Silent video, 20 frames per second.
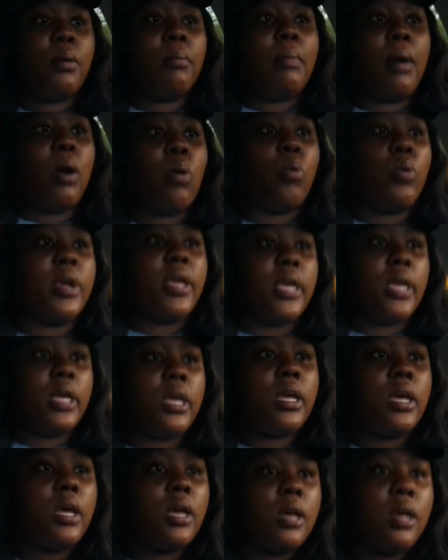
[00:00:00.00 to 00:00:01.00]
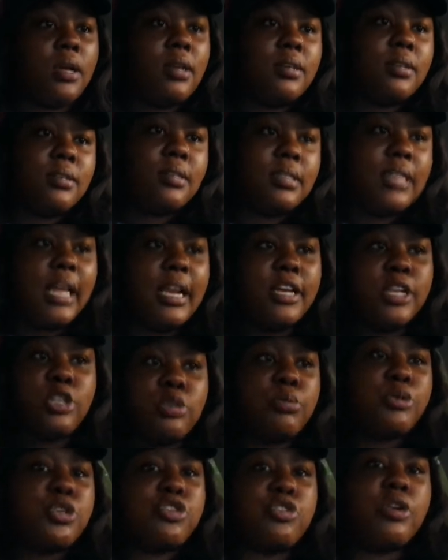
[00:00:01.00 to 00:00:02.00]
my wig that needs
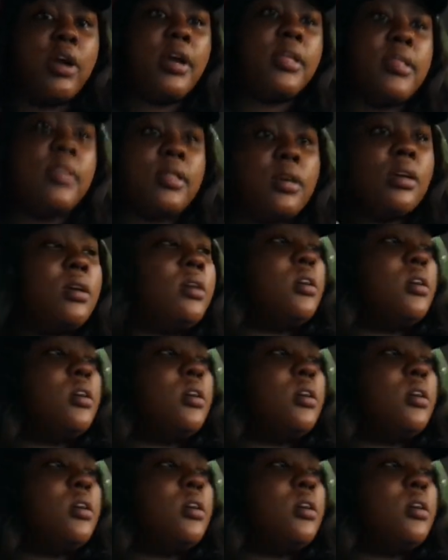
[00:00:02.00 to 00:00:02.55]
to be straightened.